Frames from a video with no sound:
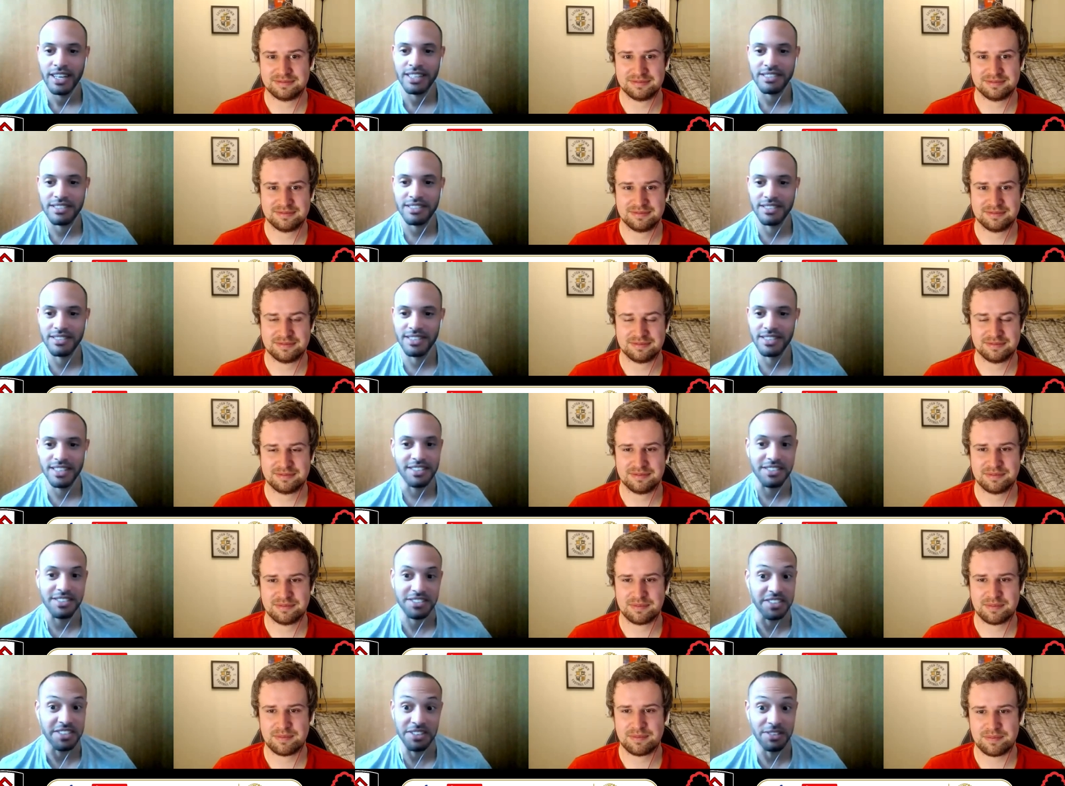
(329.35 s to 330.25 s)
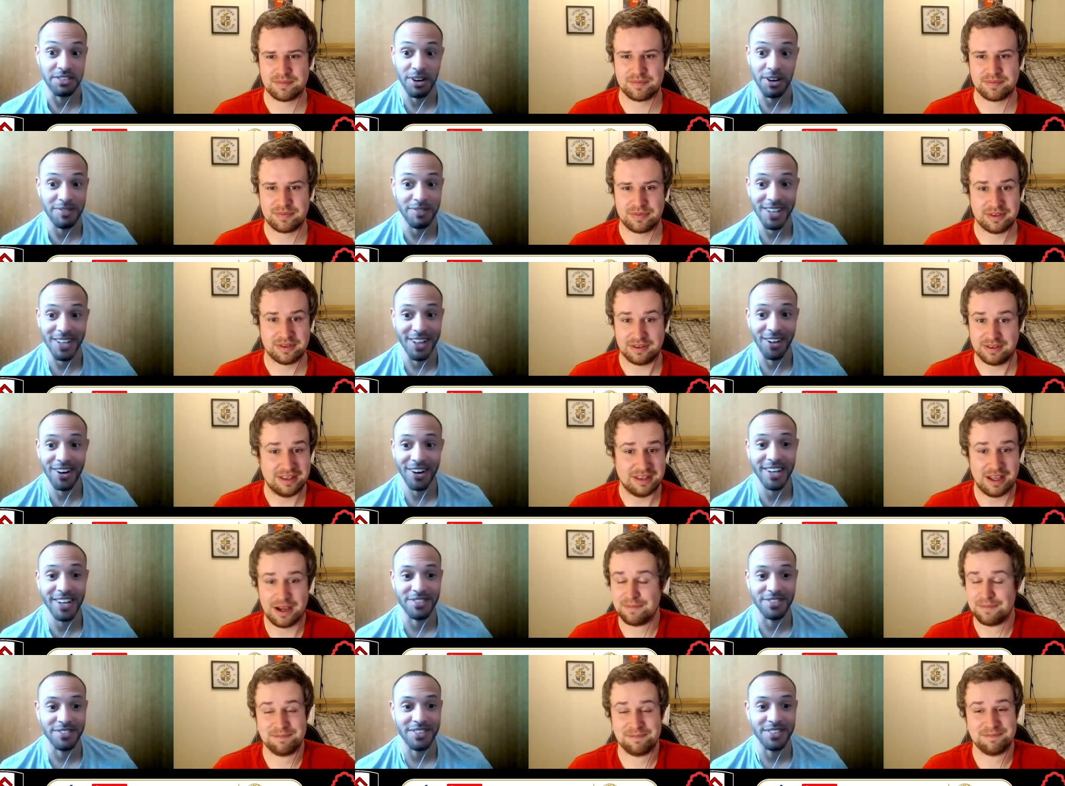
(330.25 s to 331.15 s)
Speaker 1: It's it just didn't look over the
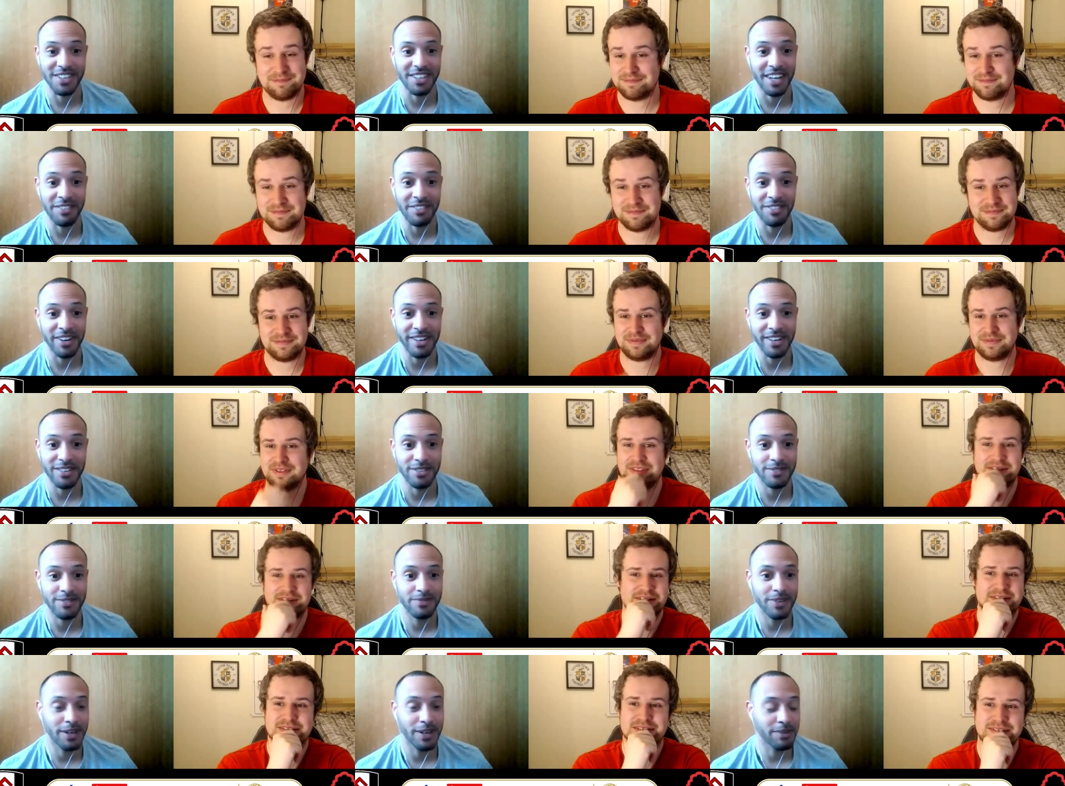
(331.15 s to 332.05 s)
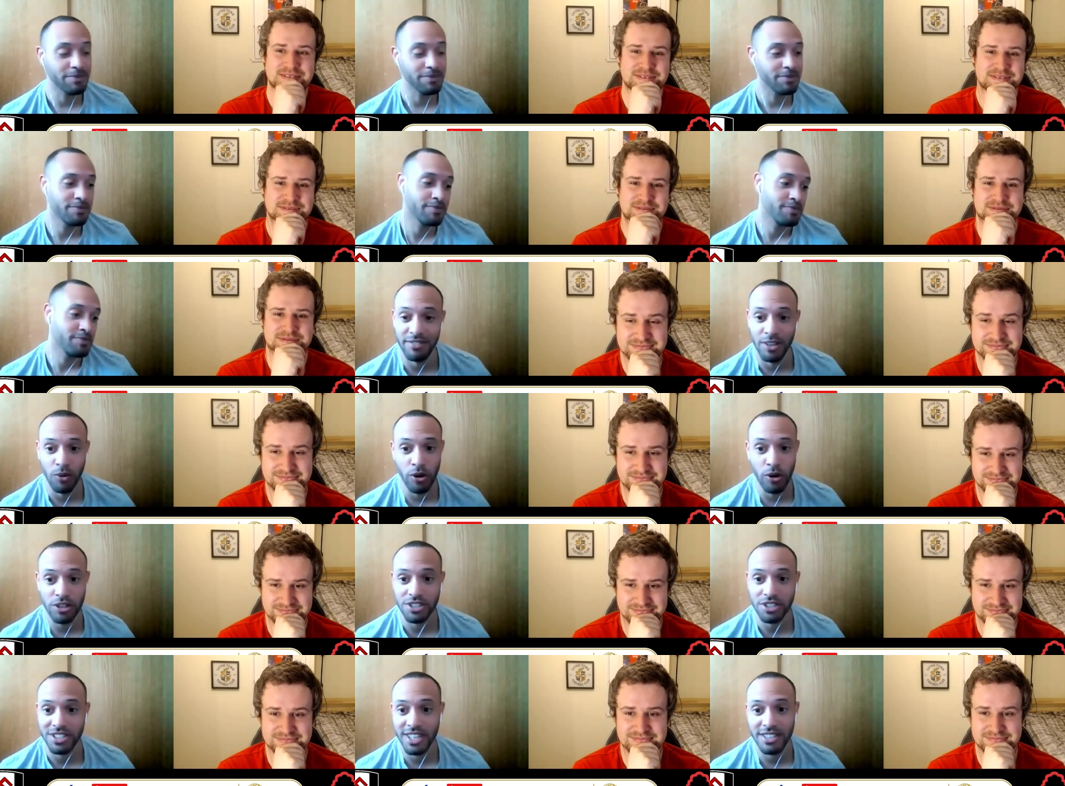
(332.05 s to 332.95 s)
line from the camera angle, but the
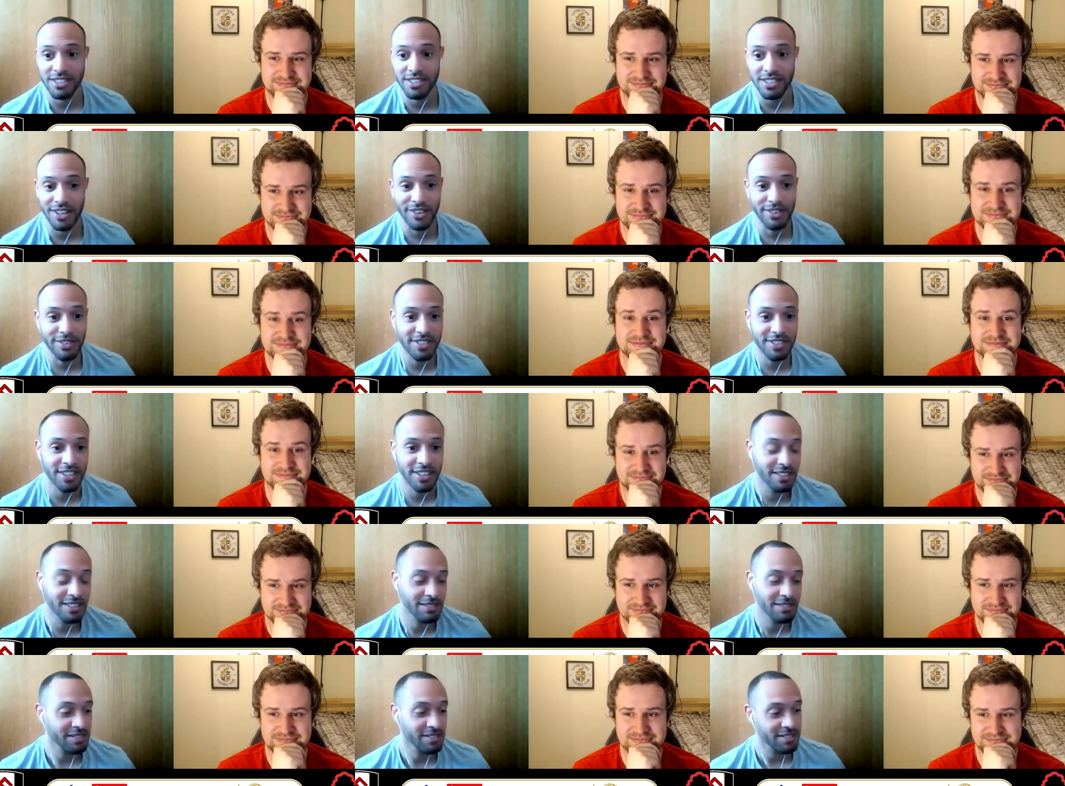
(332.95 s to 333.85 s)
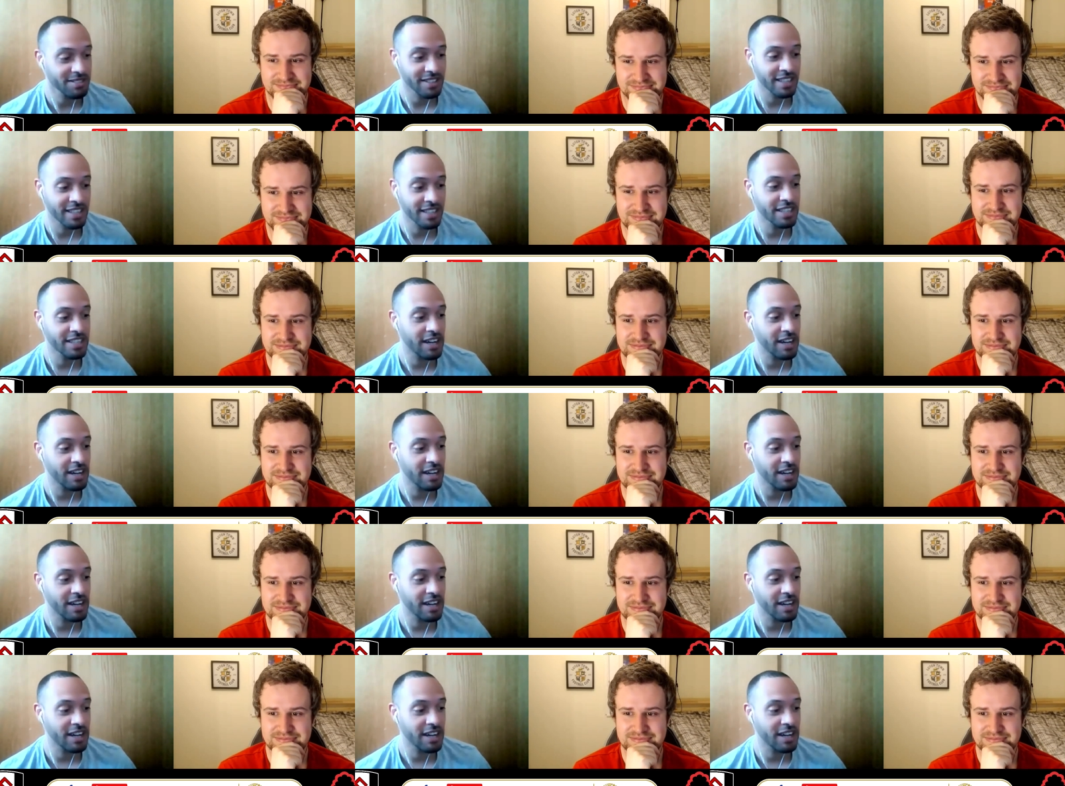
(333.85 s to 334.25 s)
watch said so. So there you